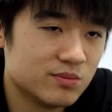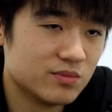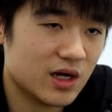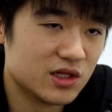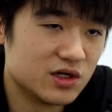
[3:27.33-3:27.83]

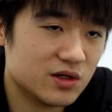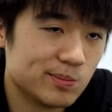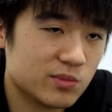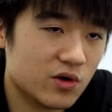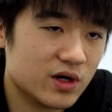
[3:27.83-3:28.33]
either
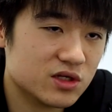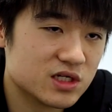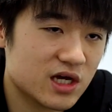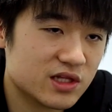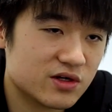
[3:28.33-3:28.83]
going out
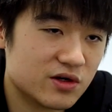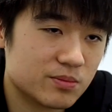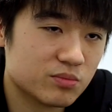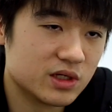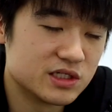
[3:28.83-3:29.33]
together or
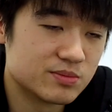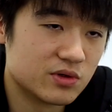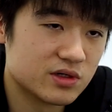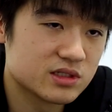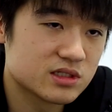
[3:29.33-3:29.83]
playing
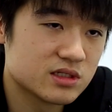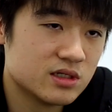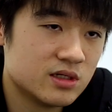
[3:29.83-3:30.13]
sports.